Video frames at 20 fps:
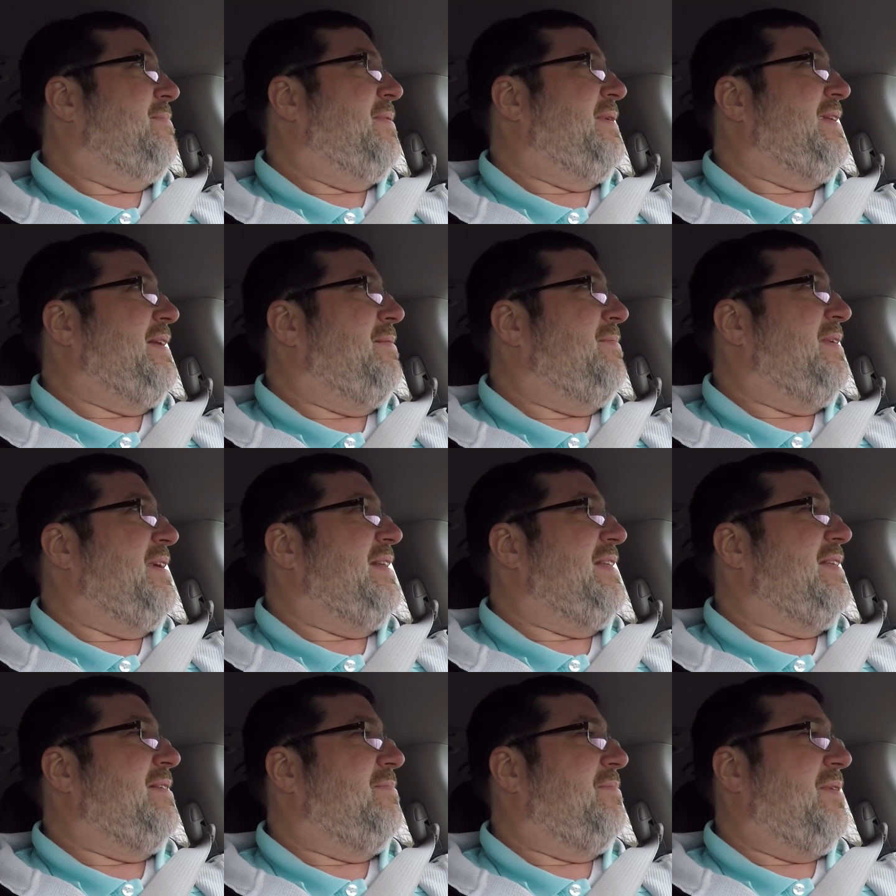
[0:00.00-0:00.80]
by the time I
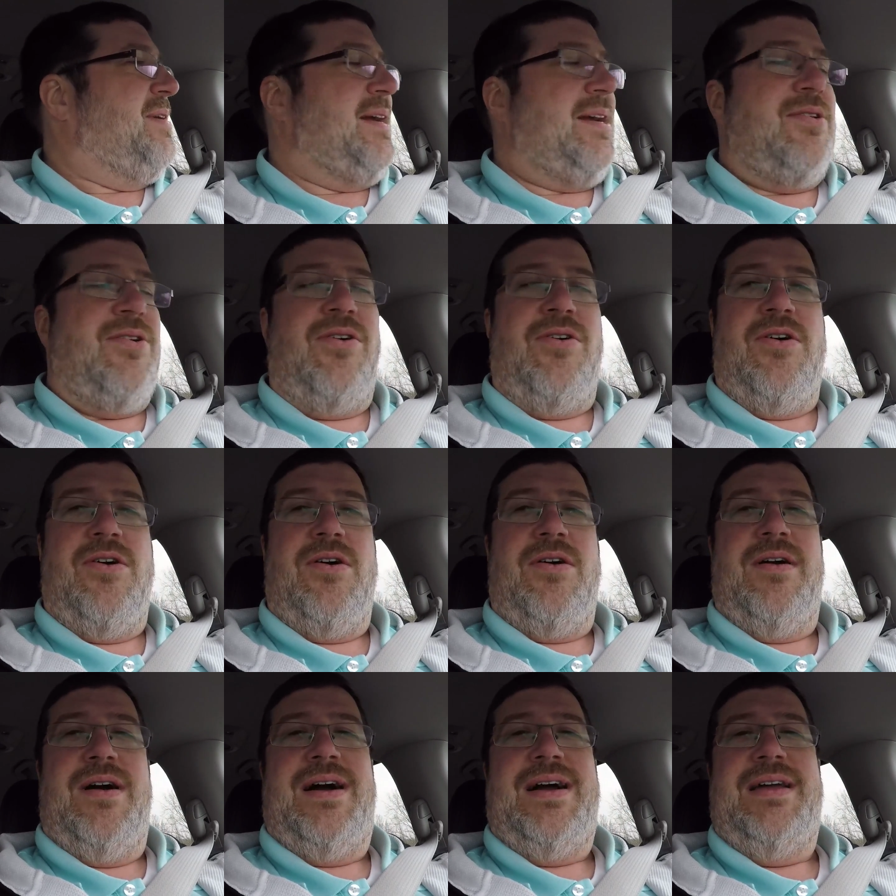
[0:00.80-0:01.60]
get to my
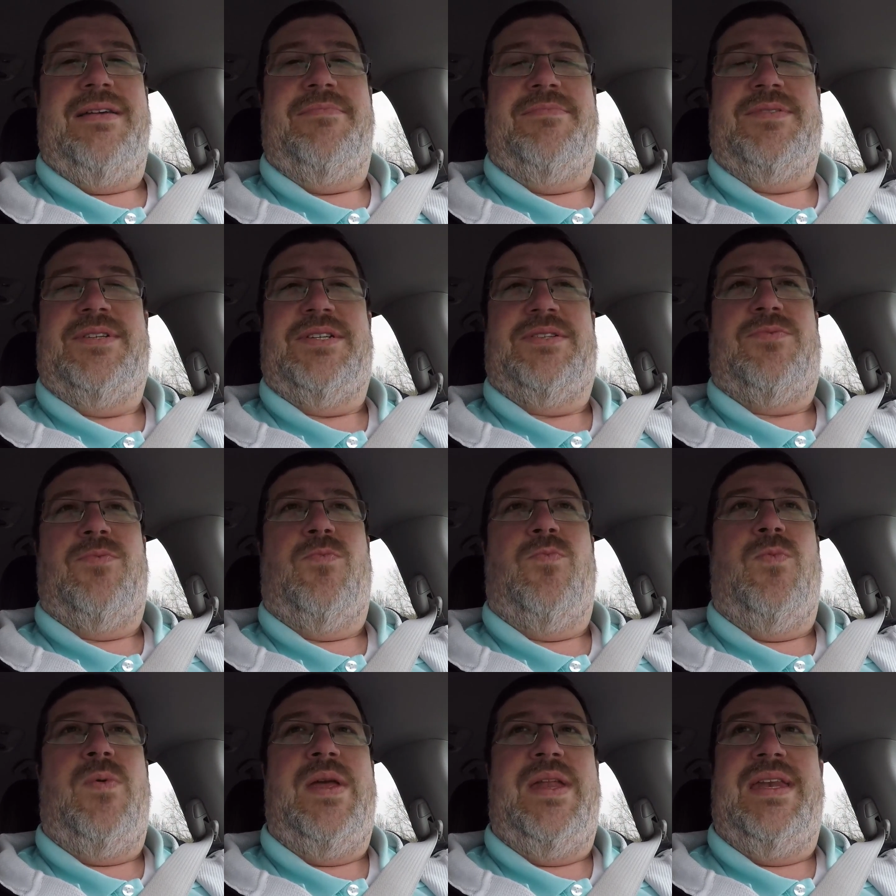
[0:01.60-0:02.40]
car, I am just
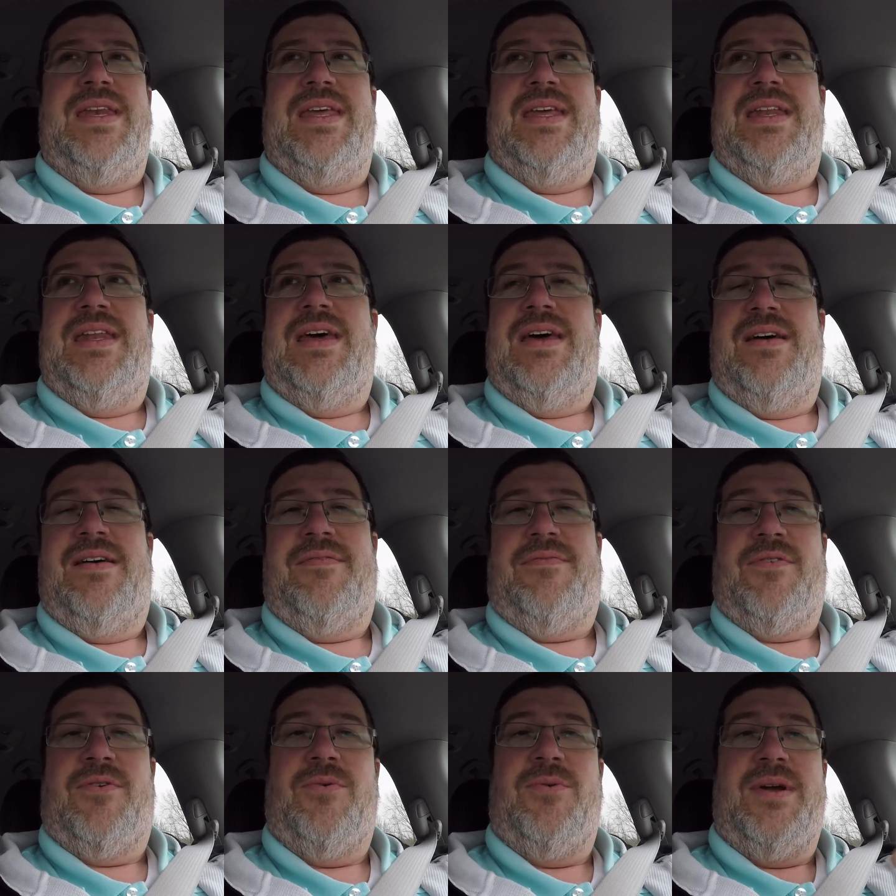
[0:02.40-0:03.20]
winded
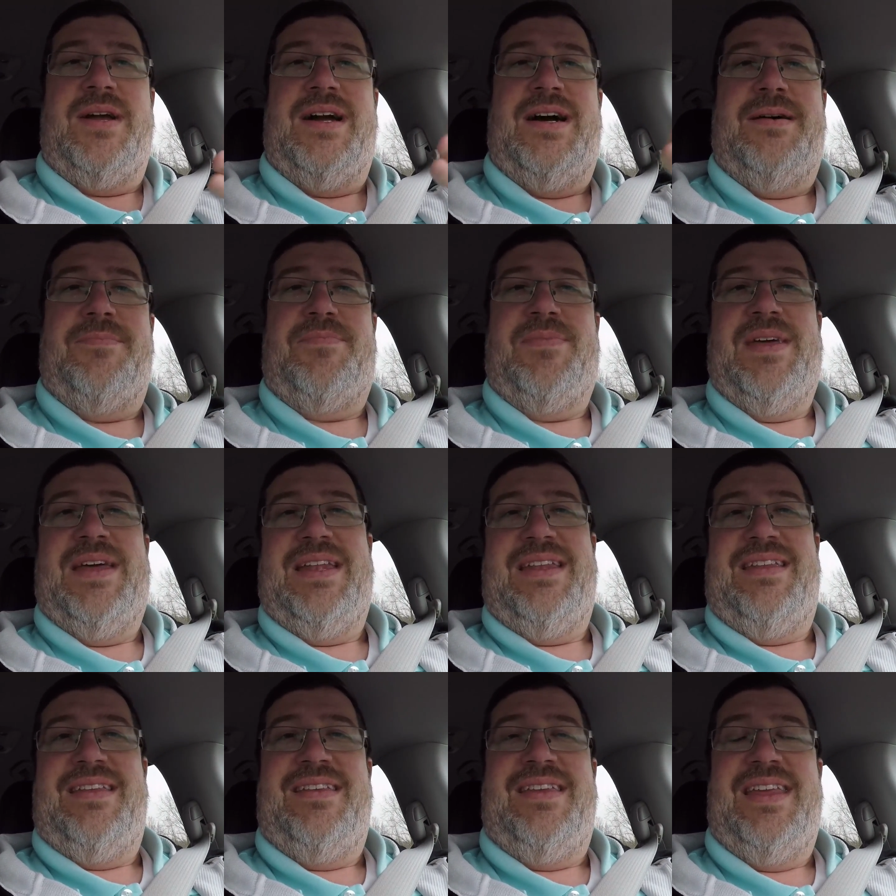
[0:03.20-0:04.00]
going up
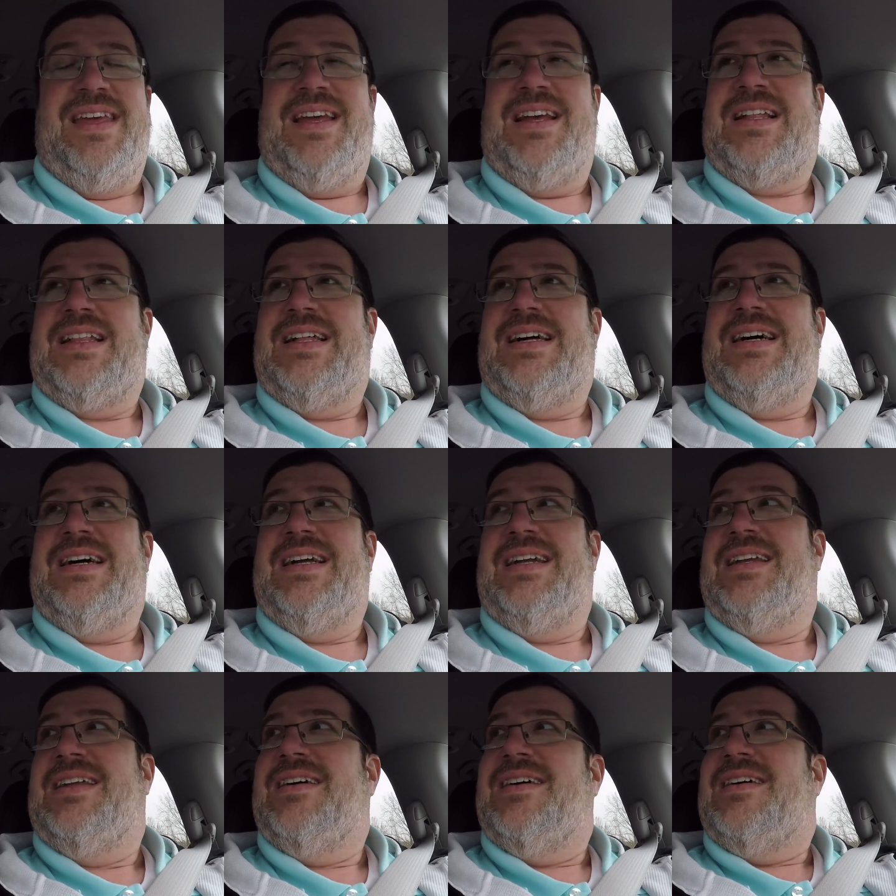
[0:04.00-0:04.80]
that
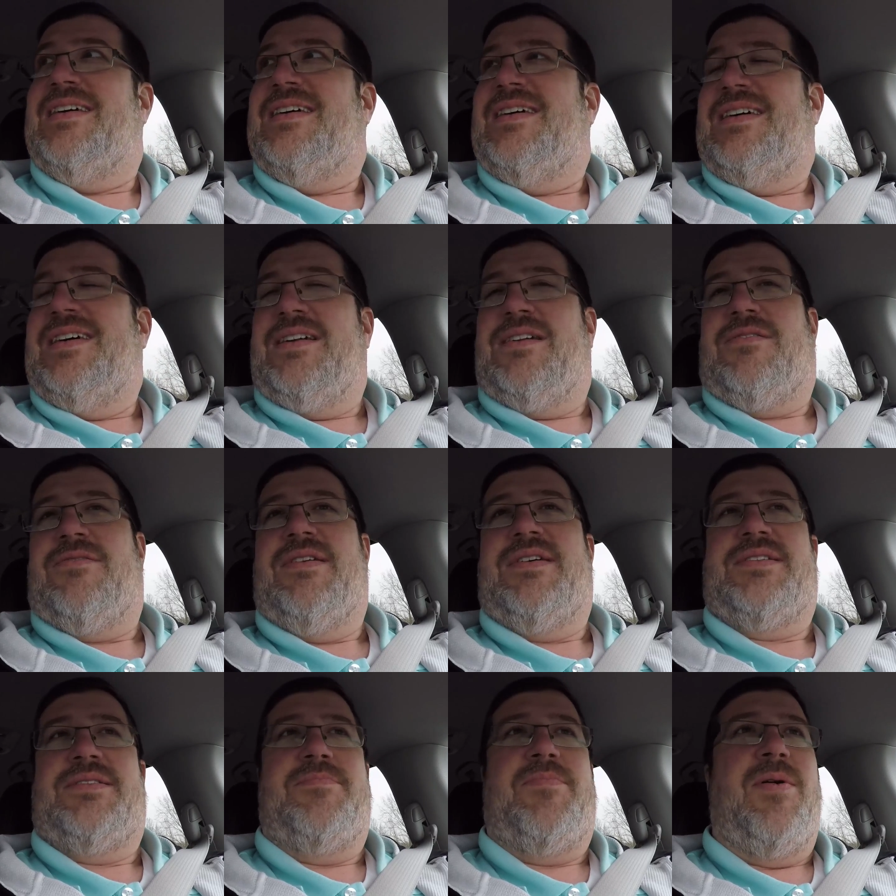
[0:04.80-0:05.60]
incline and
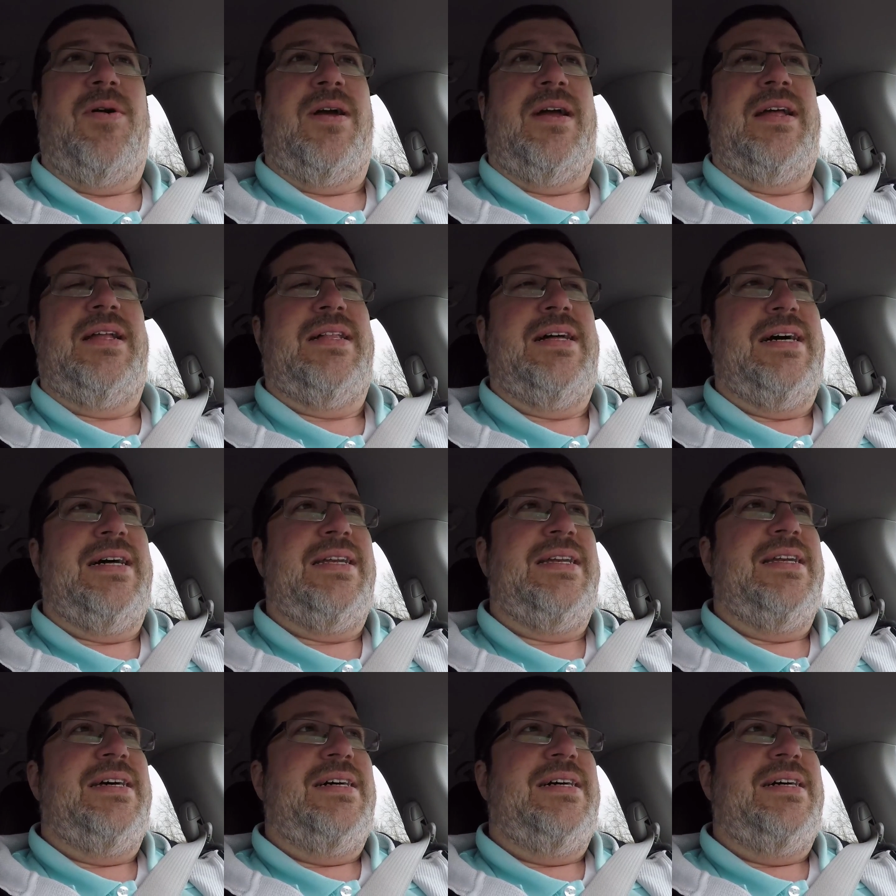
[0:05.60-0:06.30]
across the parking lot.